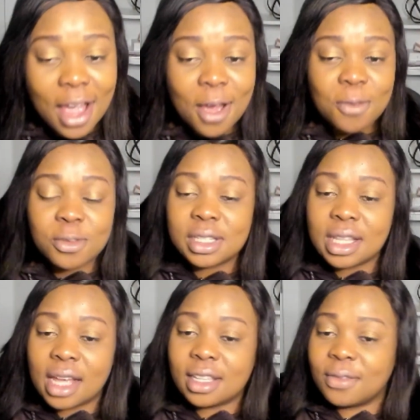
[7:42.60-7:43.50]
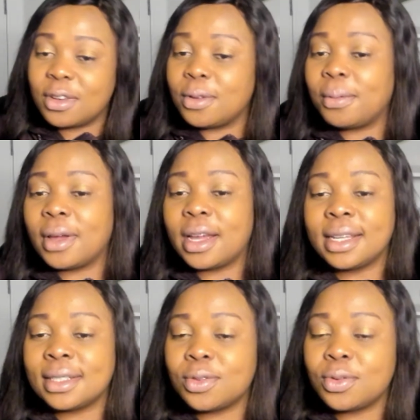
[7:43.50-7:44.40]
Full stack developer
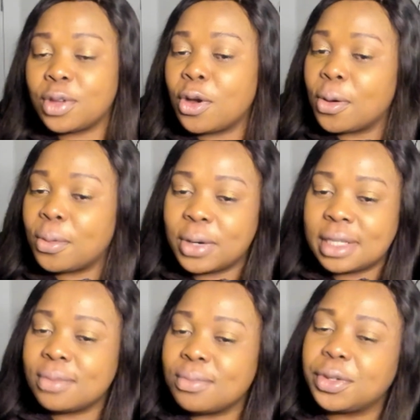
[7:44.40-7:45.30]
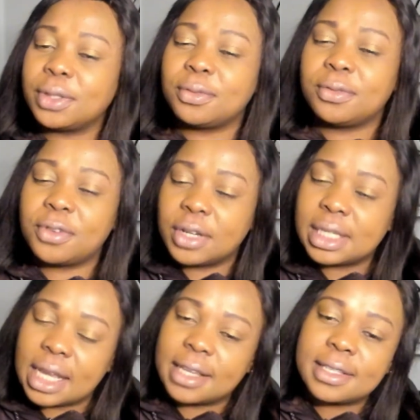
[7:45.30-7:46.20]
is you'll be incorporating both the
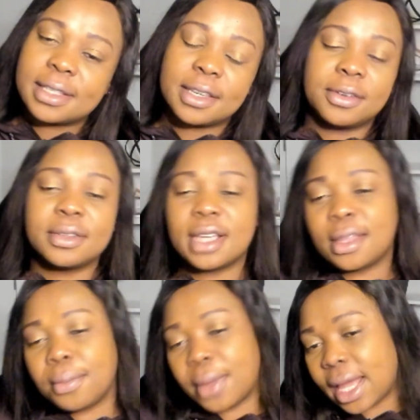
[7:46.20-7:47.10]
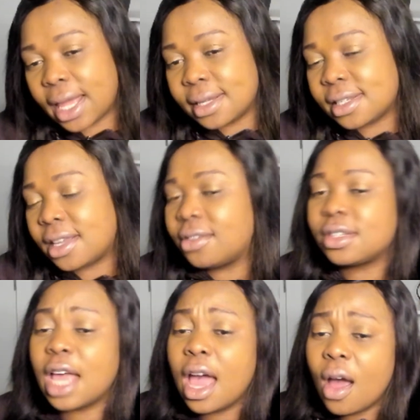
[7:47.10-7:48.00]
front end skills and the back end
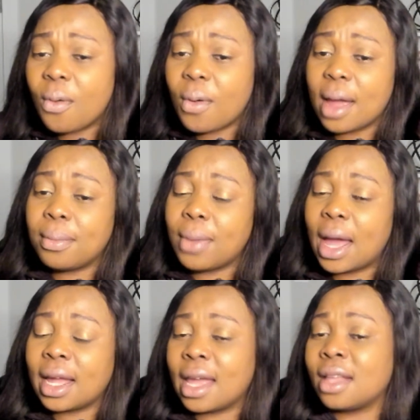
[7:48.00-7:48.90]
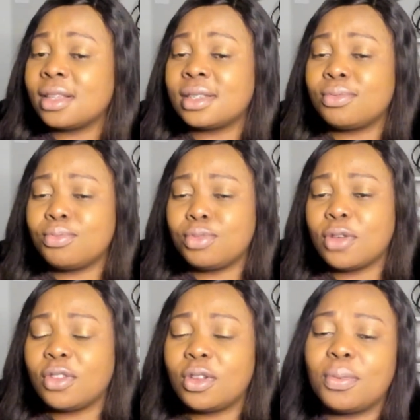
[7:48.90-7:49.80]
skills. While back end
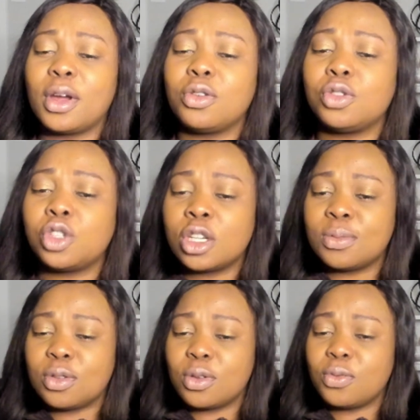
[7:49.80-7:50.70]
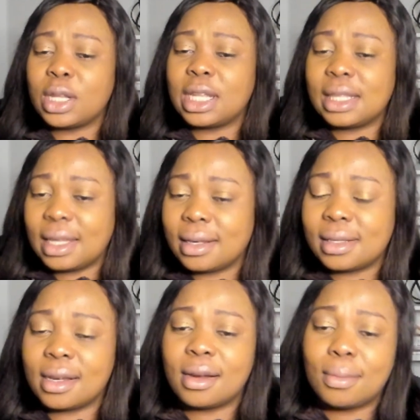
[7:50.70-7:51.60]
developer, you just be doing with the
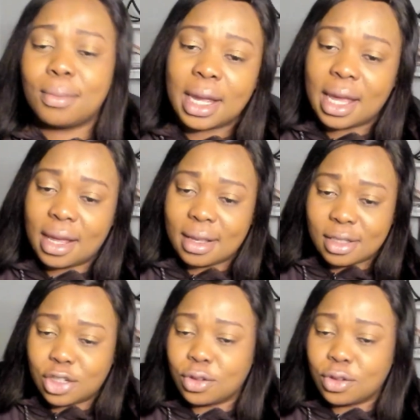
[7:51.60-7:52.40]
data, back end,